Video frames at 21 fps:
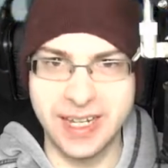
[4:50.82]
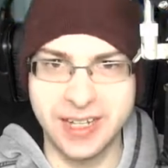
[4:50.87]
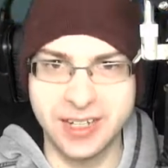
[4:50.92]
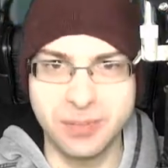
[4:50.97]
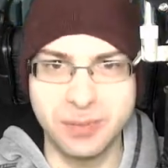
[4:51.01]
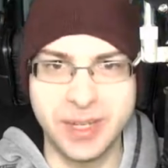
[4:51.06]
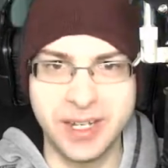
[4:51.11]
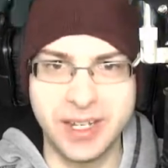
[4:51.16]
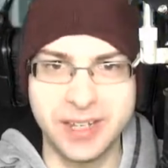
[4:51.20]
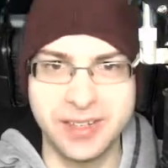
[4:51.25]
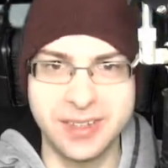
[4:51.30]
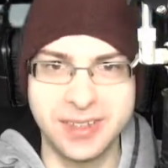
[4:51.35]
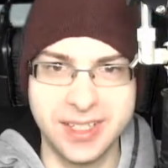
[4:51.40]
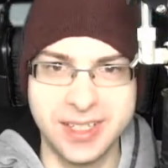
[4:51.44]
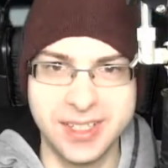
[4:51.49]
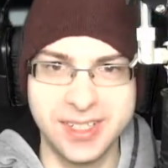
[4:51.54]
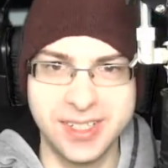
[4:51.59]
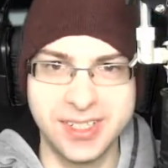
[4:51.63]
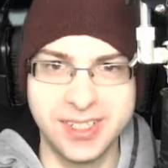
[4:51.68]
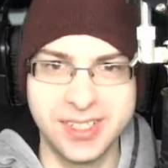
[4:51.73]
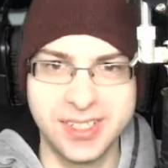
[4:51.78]
out about
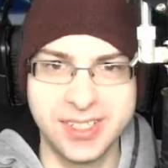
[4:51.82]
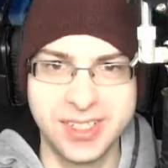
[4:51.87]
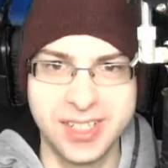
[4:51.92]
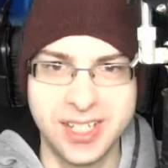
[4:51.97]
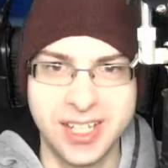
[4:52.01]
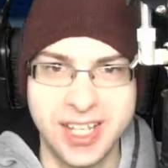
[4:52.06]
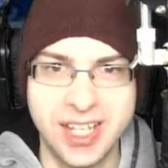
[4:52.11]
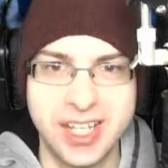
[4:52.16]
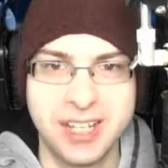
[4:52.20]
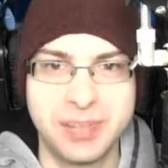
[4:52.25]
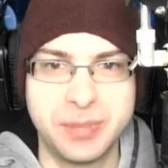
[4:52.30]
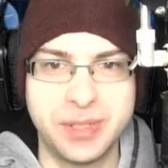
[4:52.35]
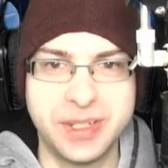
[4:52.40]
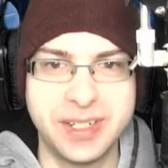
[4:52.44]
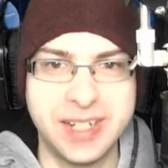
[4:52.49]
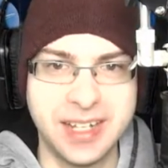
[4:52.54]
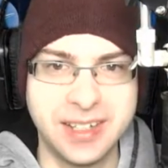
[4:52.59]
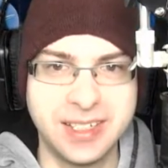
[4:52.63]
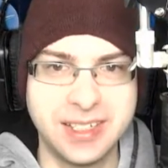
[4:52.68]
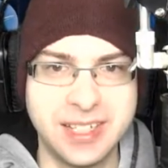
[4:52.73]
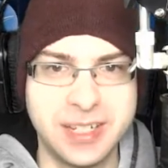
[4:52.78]
this, but
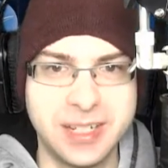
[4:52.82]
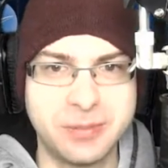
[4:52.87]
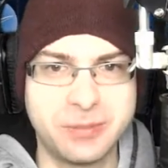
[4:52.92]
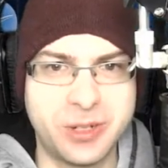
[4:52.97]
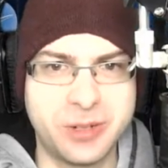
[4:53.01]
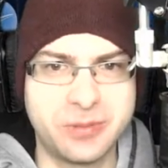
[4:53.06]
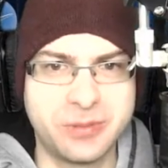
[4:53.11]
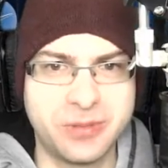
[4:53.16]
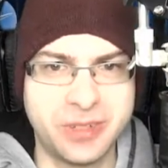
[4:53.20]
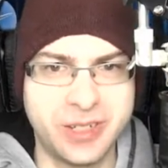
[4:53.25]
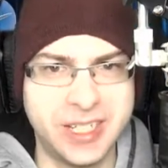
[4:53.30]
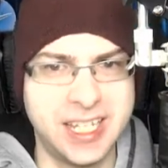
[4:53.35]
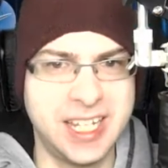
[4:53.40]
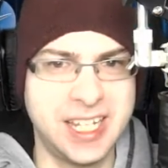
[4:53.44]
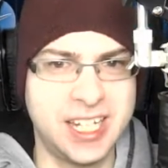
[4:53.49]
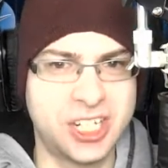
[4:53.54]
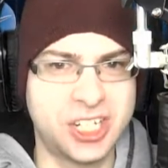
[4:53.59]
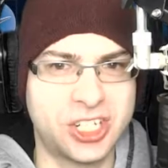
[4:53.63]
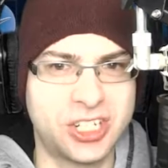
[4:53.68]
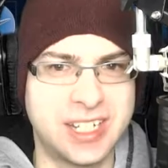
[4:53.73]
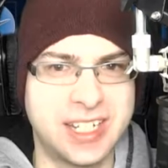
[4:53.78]
now that I'm on
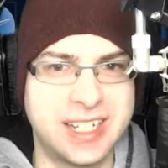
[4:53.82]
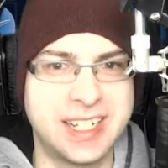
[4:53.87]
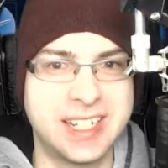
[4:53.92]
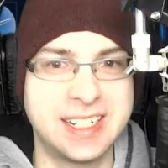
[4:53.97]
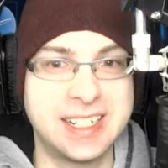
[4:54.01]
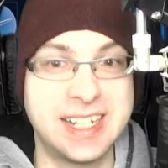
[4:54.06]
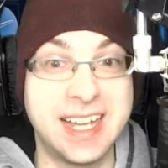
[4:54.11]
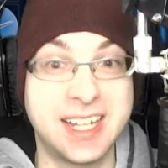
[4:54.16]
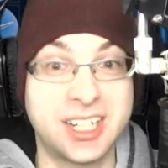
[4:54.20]
vacation, I can